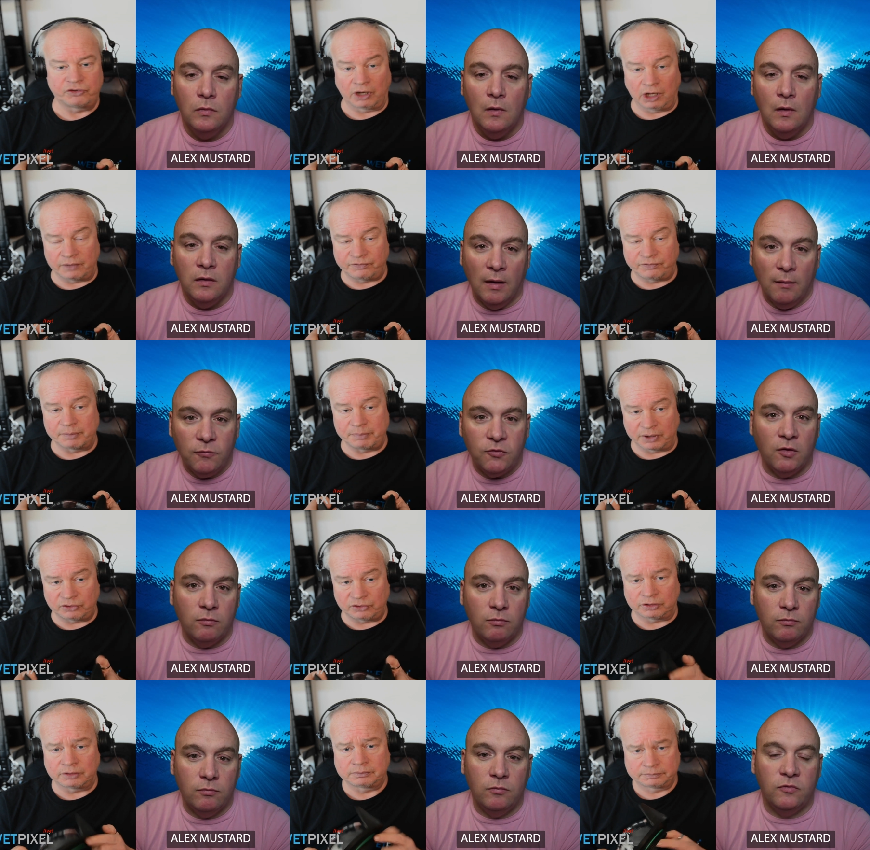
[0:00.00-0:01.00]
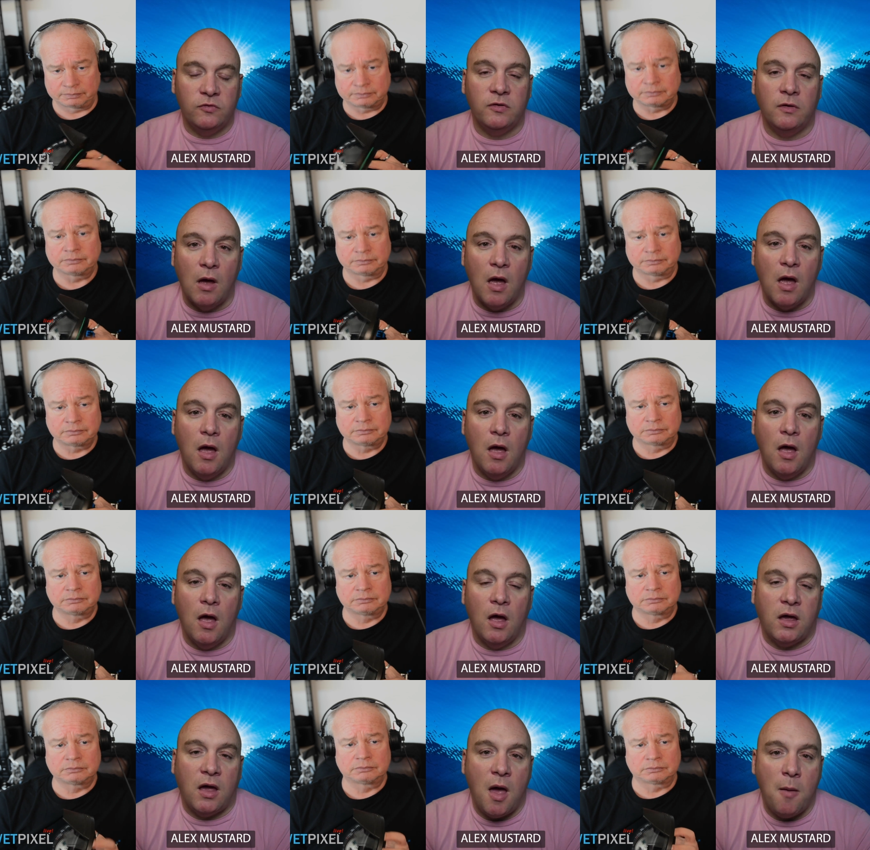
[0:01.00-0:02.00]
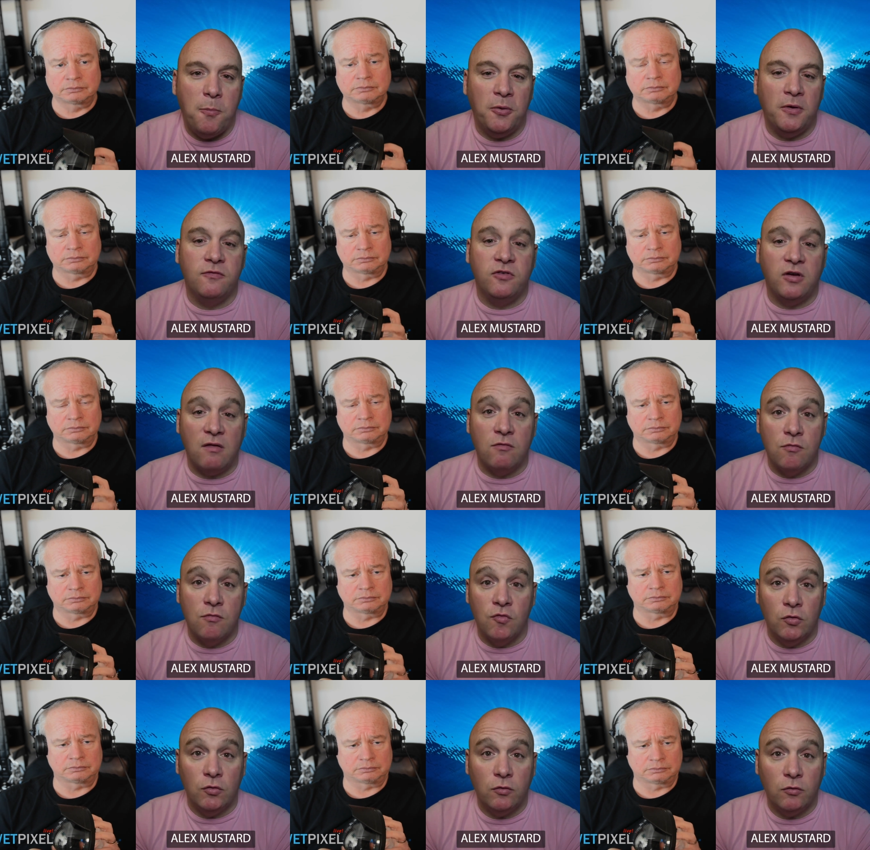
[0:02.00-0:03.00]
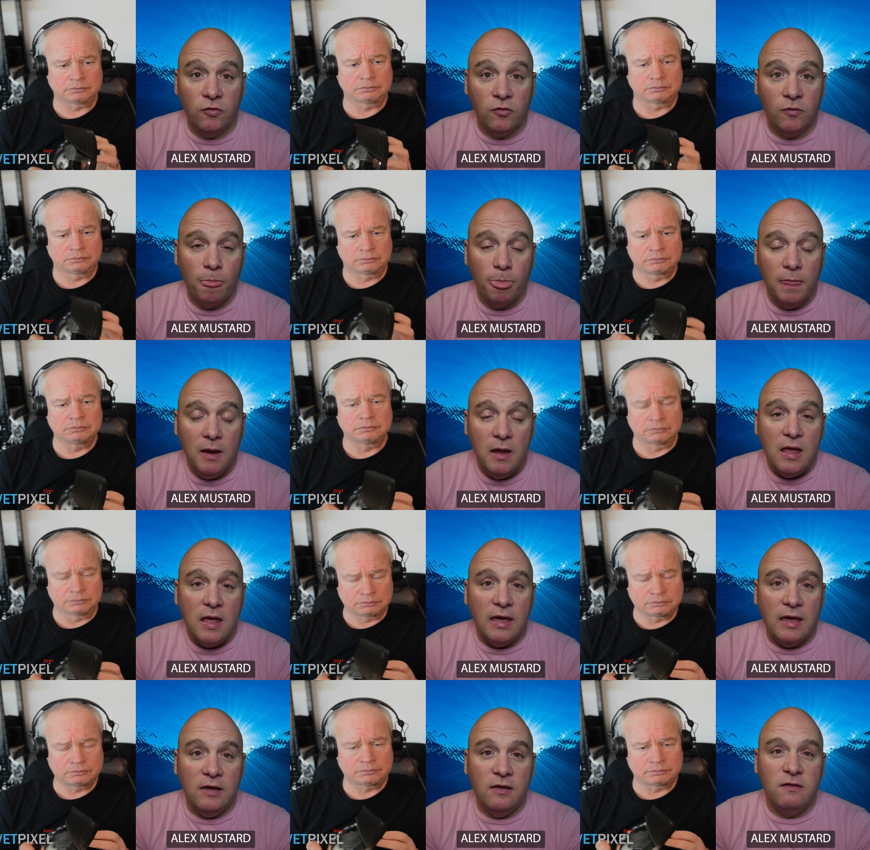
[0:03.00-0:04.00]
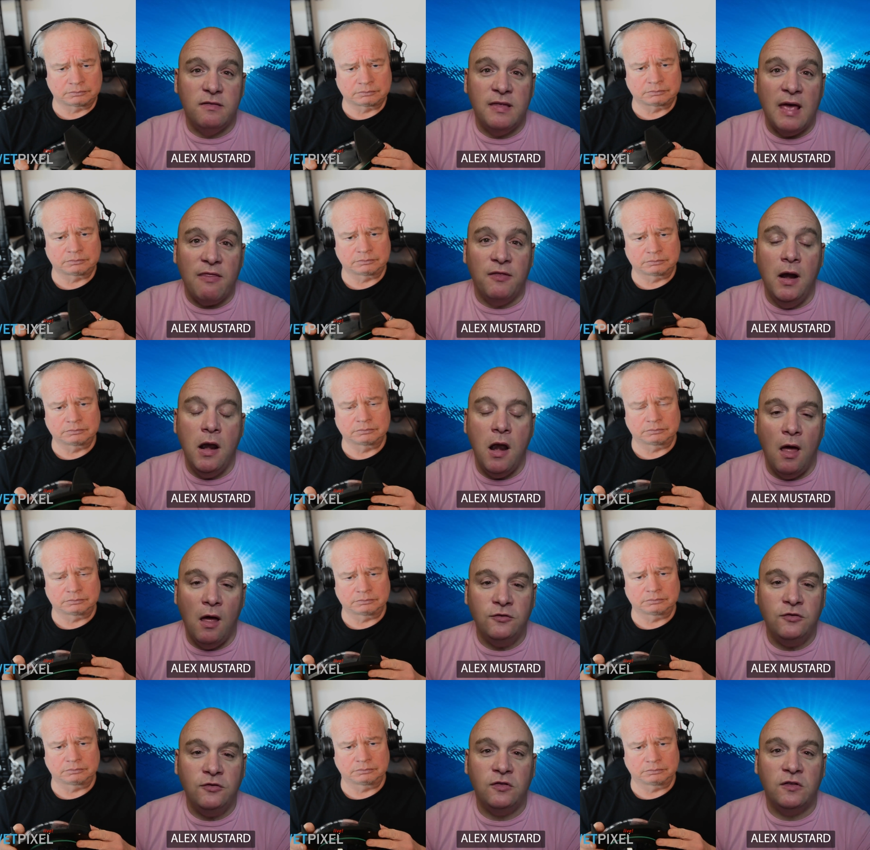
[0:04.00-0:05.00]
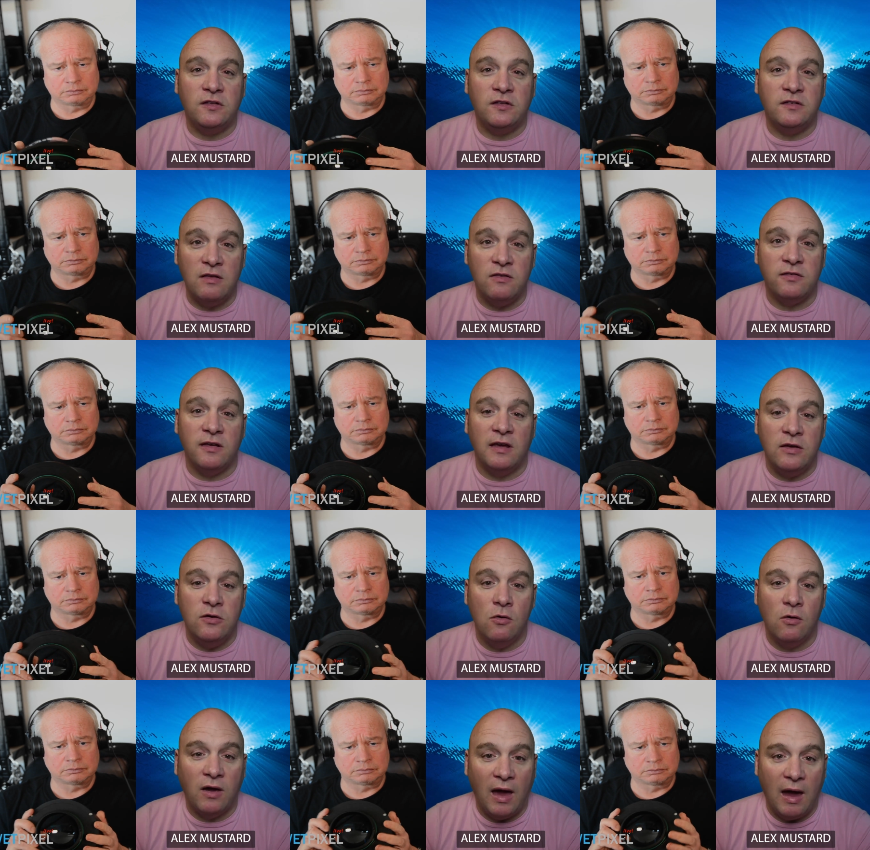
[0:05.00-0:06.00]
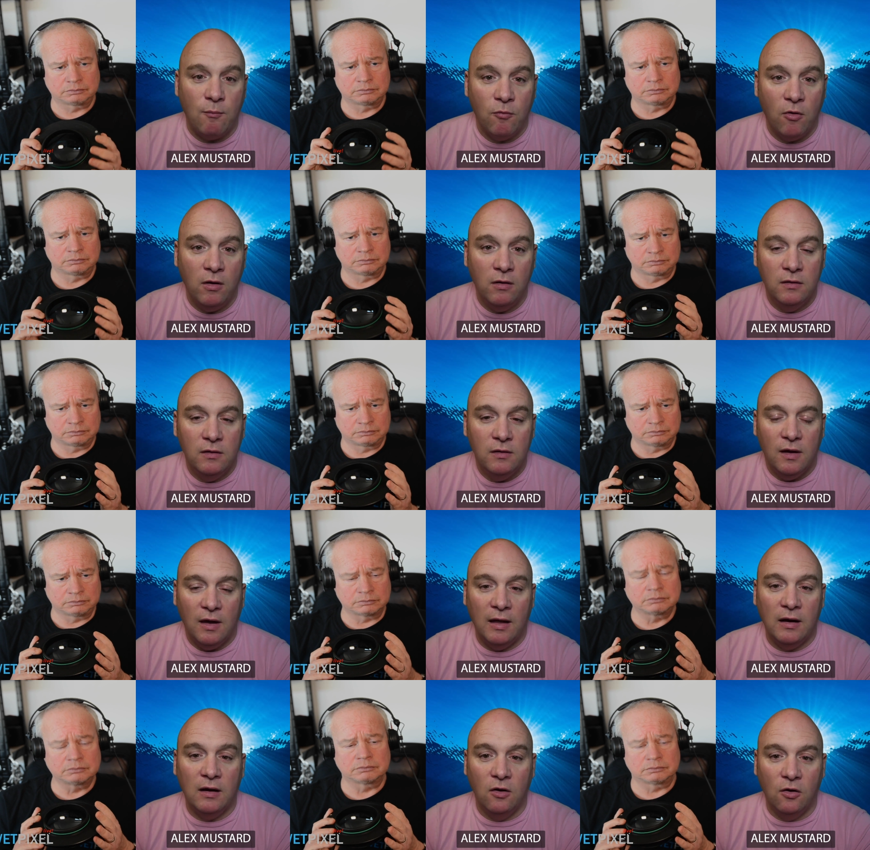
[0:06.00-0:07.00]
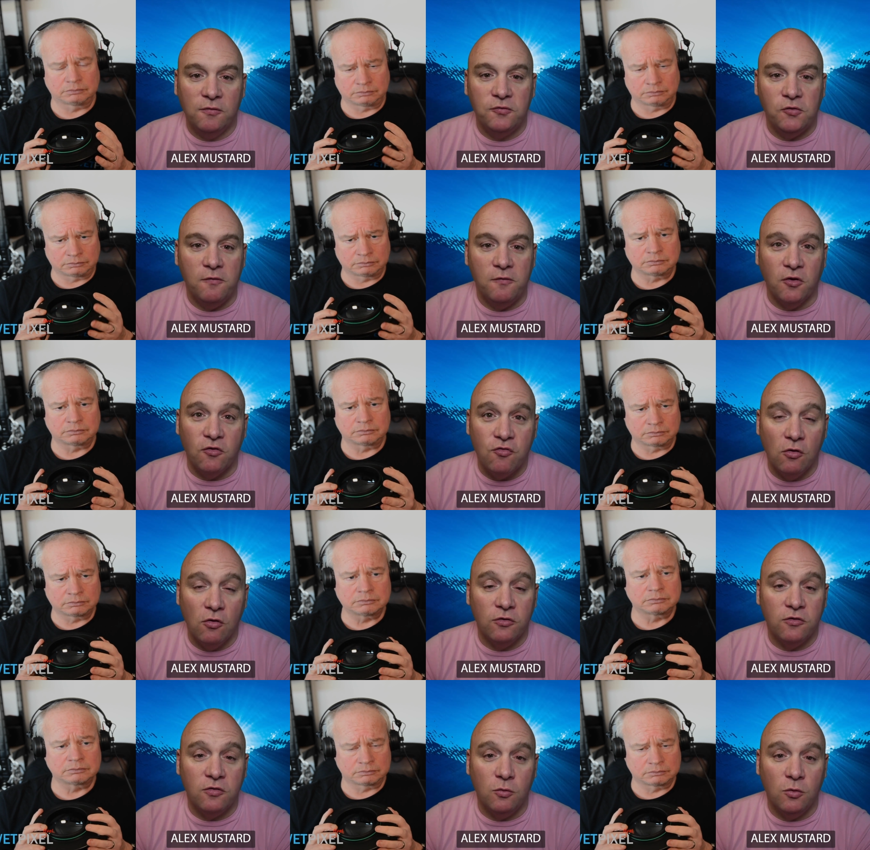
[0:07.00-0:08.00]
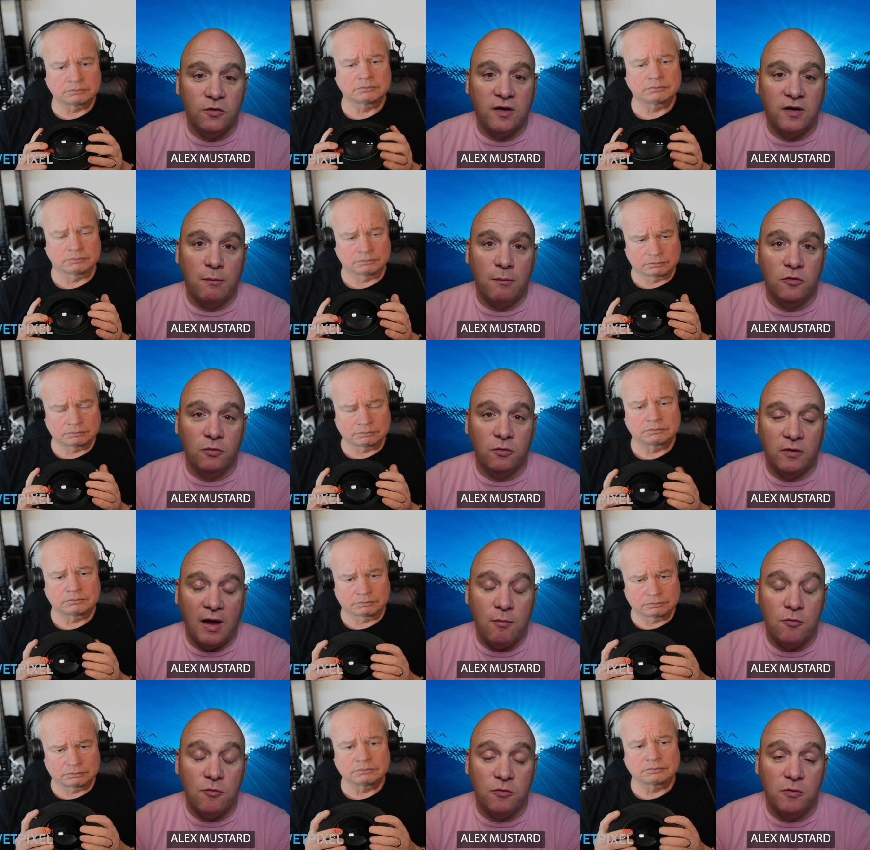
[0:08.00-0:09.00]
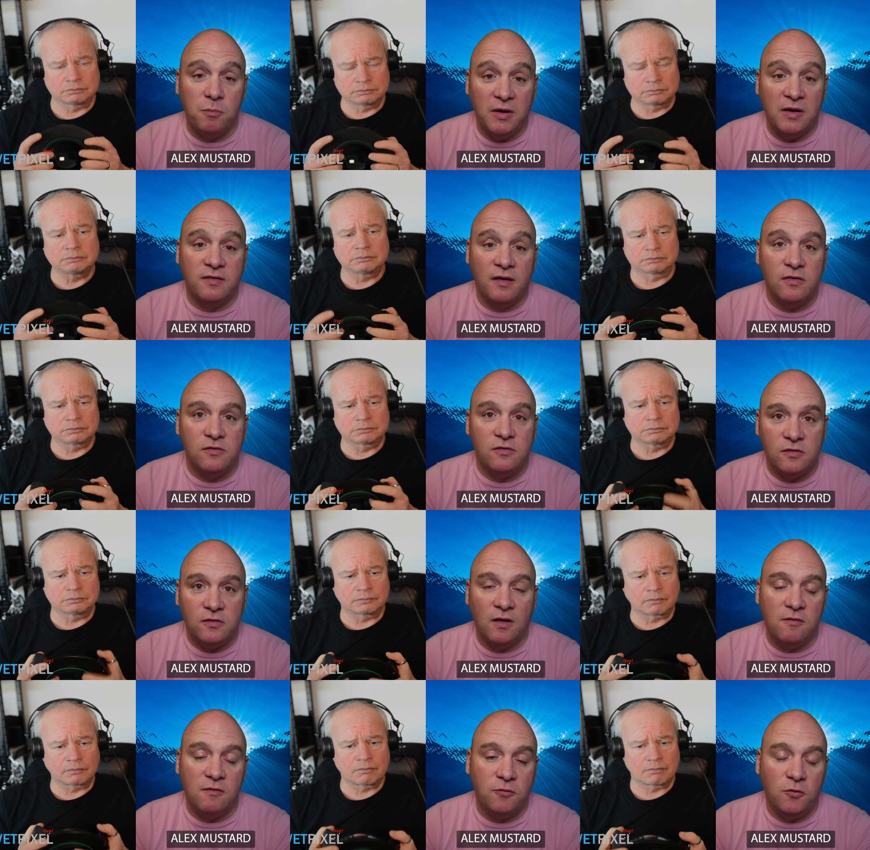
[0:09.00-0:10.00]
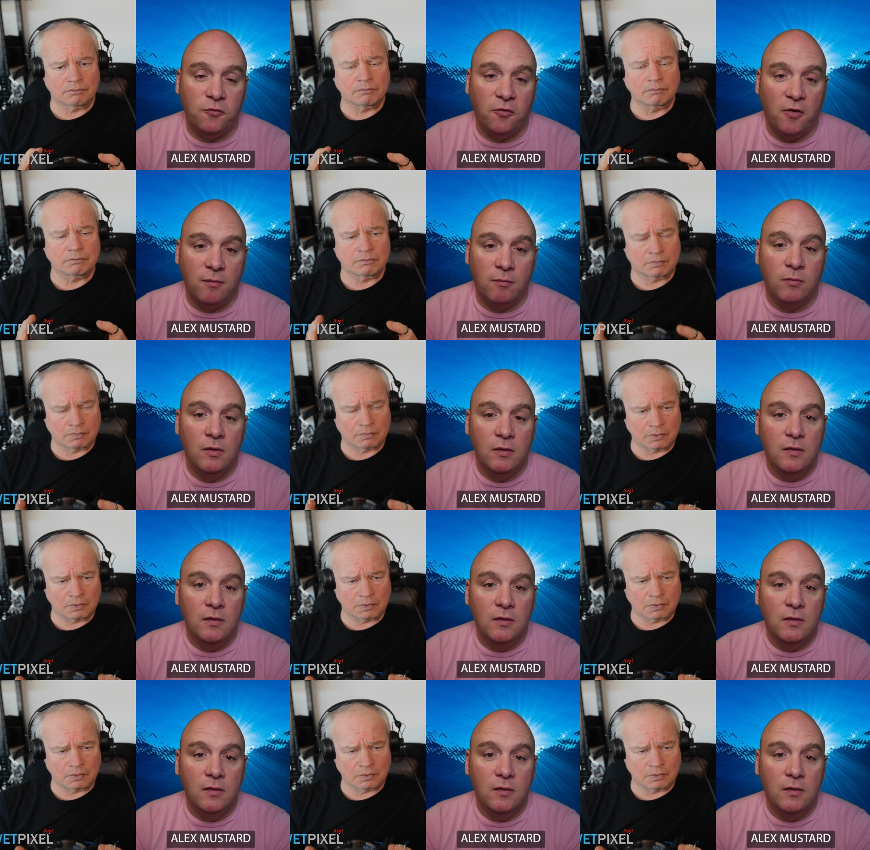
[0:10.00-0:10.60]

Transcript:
Speaker 1: picture. So a couple of general rules is that the larger the sensor in your camera, and a lot of photographers are drawn towards cameras with big sensors like full-frame